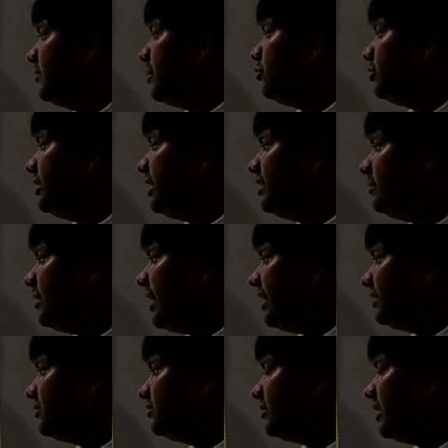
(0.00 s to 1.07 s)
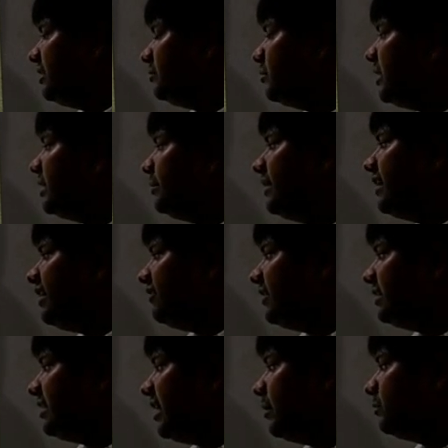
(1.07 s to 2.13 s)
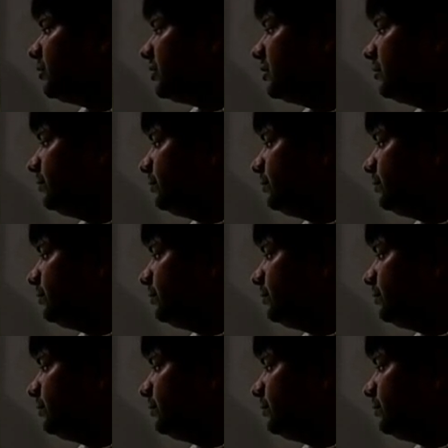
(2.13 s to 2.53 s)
memory elements, right, multiple FSMs.